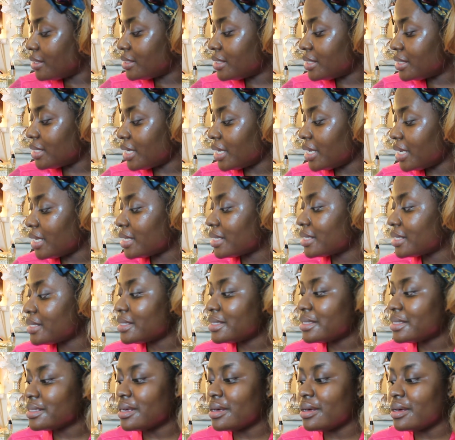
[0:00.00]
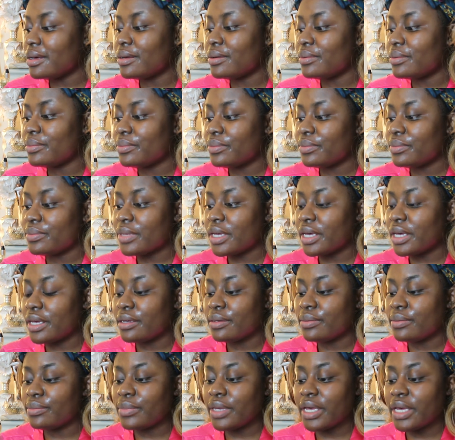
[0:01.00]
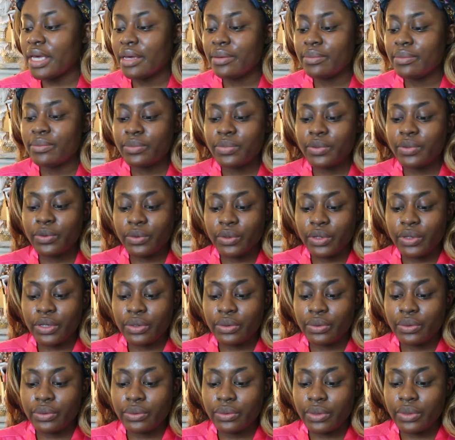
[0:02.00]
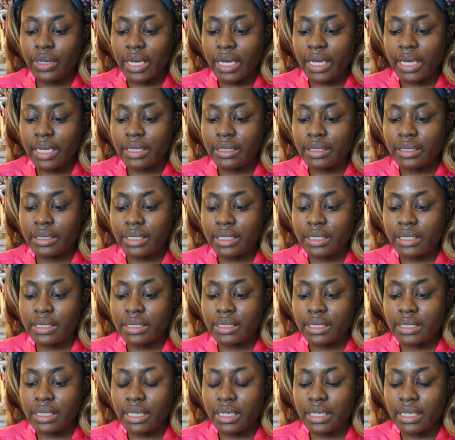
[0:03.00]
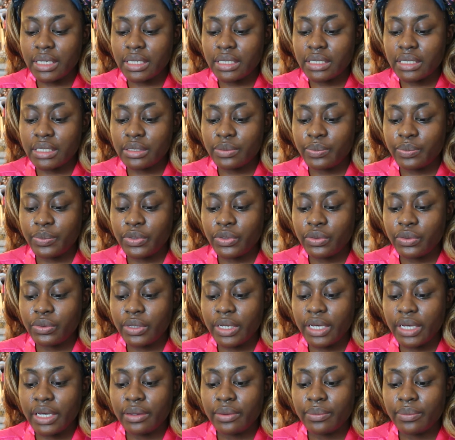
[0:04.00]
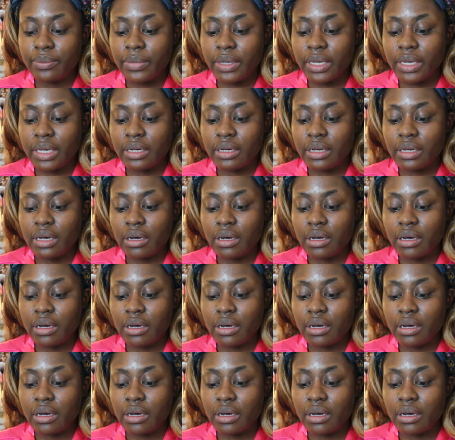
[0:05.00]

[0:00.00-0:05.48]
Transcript: take some hemp oil, and this is pure hemp and